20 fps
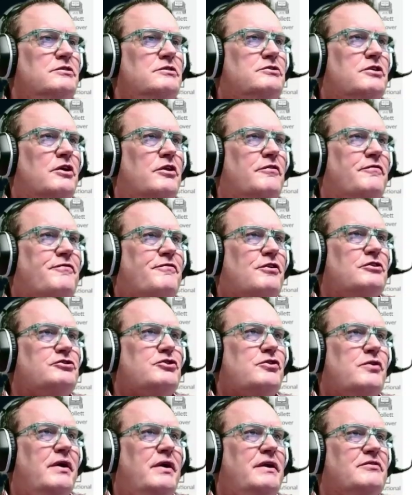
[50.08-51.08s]
so the
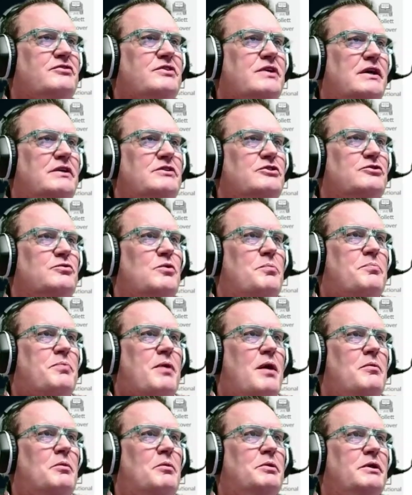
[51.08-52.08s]
first creative sketches will
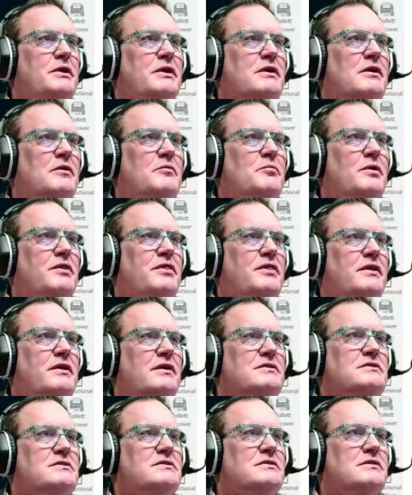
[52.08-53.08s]
probably come with
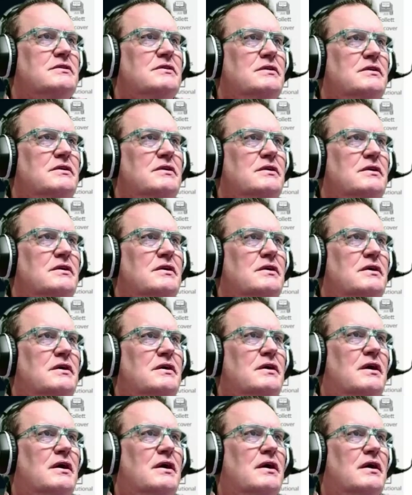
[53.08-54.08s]
this
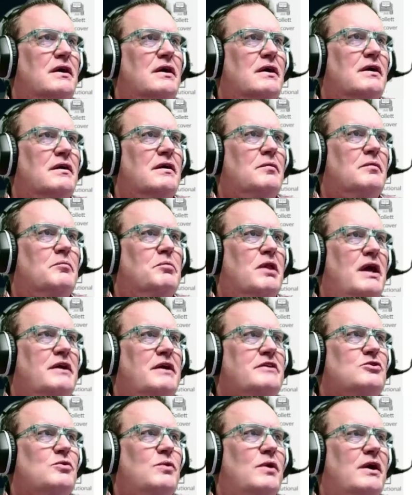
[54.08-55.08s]
black
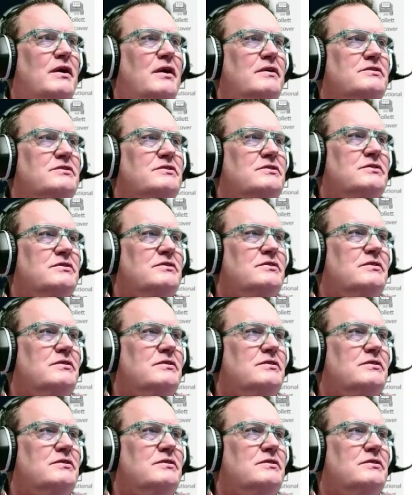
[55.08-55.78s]
squares.